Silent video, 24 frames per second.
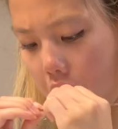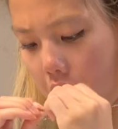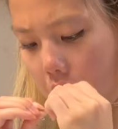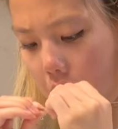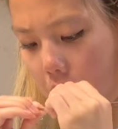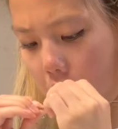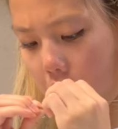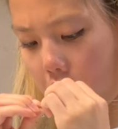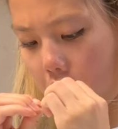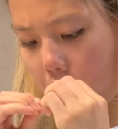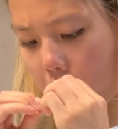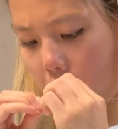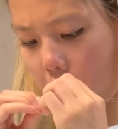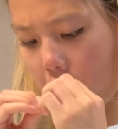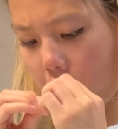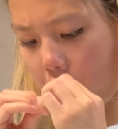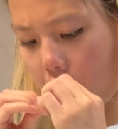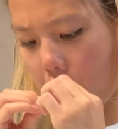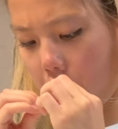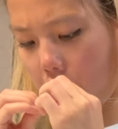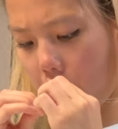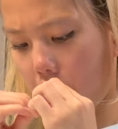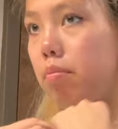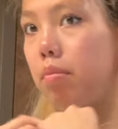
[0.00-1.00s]
I'm so
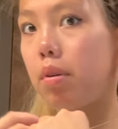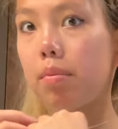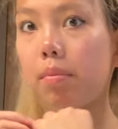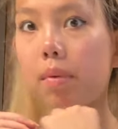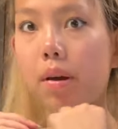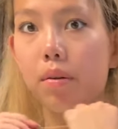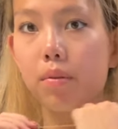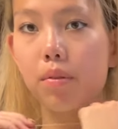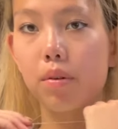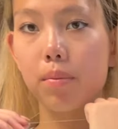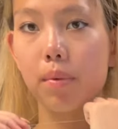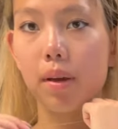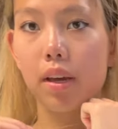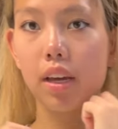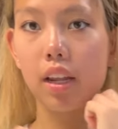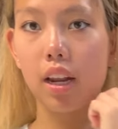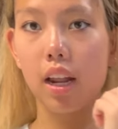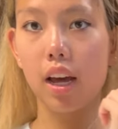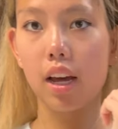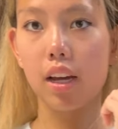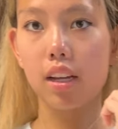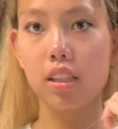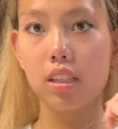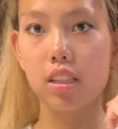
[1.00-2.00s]
tired, but my roommate
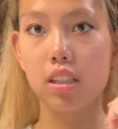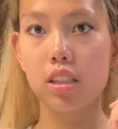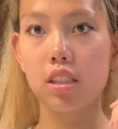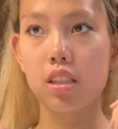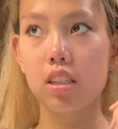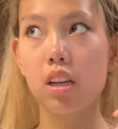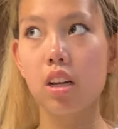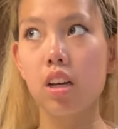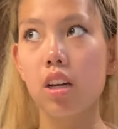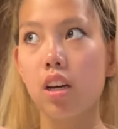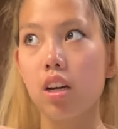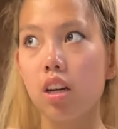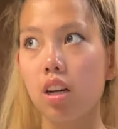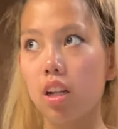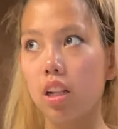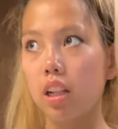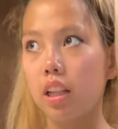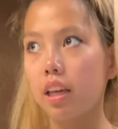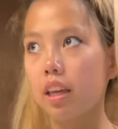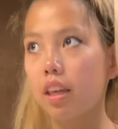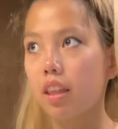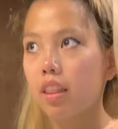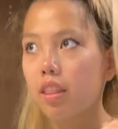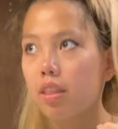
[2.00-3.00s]
has
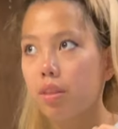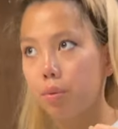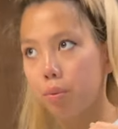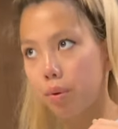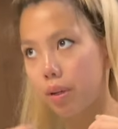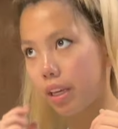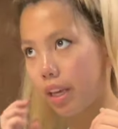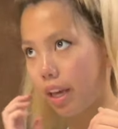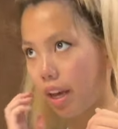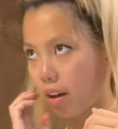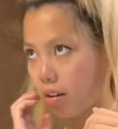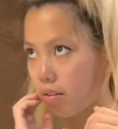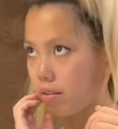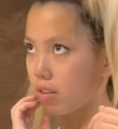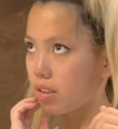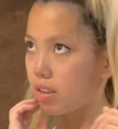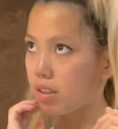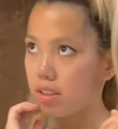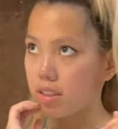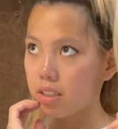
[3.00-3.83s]
like three houses